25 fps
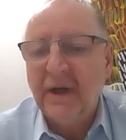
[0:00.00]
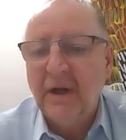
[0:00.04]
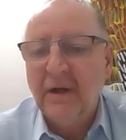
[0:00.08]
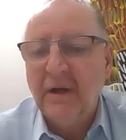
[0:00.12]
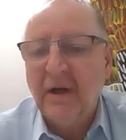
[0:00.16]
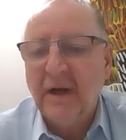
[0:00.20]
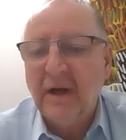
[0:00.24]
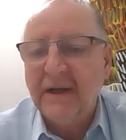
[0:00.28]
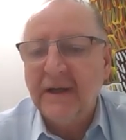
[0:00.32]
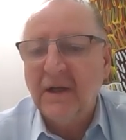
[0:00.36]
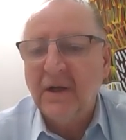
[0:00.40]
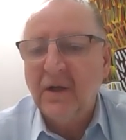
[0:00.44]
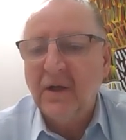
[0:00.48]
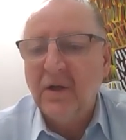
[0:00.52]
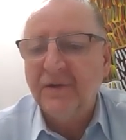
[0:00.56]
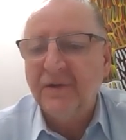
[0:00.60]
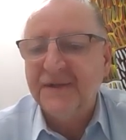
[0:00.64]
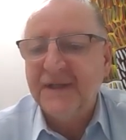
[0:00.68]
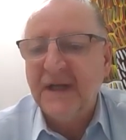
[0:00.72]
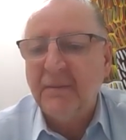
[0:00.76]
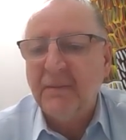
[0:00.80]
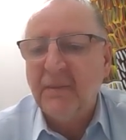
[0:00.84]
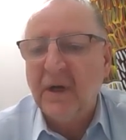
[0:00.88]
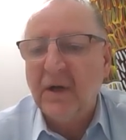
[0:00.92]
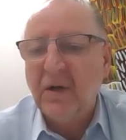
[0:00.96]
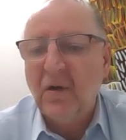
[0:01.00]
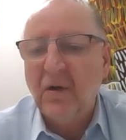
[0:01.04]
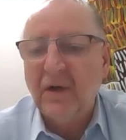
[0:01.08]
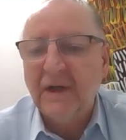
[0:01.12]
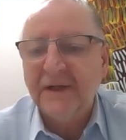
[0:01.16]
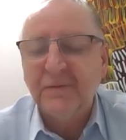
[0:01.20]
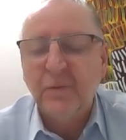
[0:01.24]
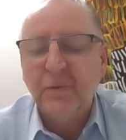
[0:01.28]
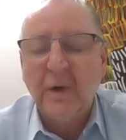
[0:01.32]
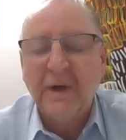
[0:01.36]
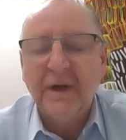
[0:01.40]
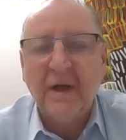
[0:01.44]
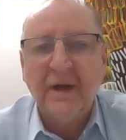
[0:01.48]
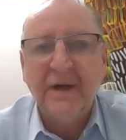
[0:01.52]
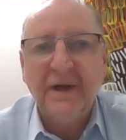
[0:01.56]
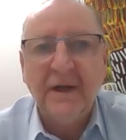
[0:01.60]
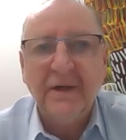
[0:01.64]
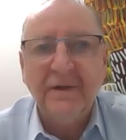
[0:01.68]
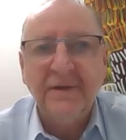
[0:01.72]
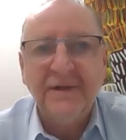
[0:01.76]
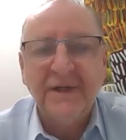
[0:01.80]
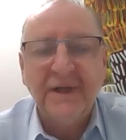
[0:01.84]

I can contact my colleagues when I need